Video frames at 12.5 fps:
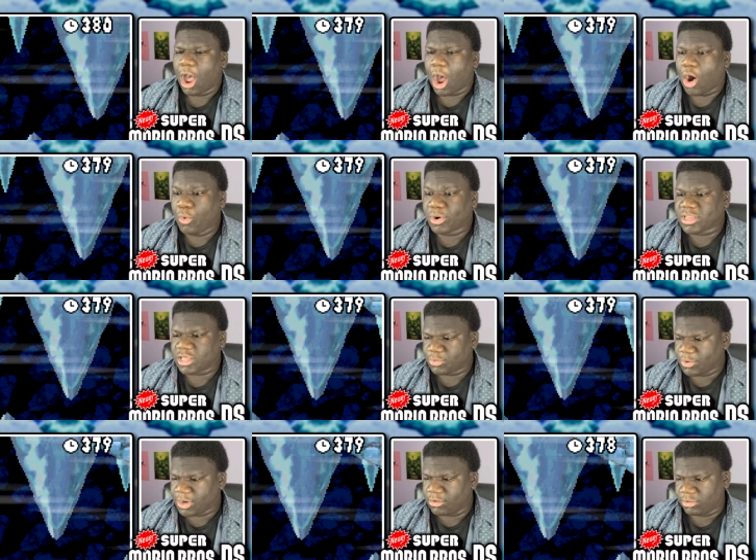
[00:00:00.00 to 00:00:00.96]
Oh, it's just
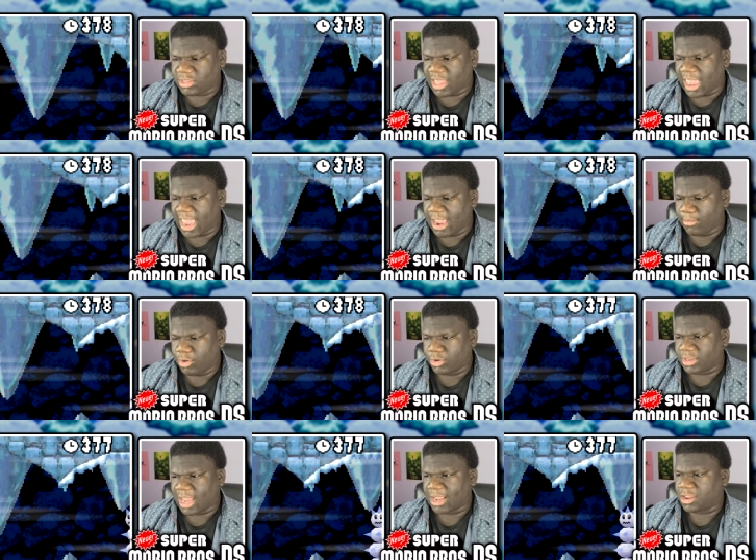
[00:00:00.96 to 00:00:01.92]
when you use the
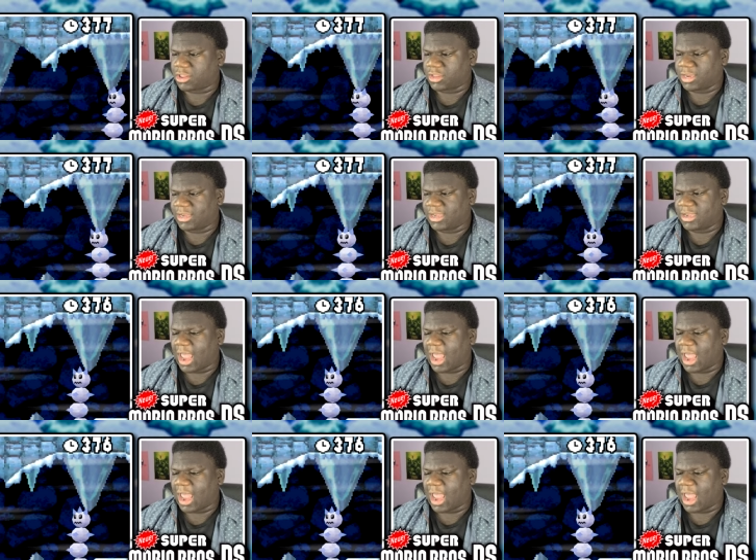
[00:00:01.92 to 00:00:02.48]
hammers, actually.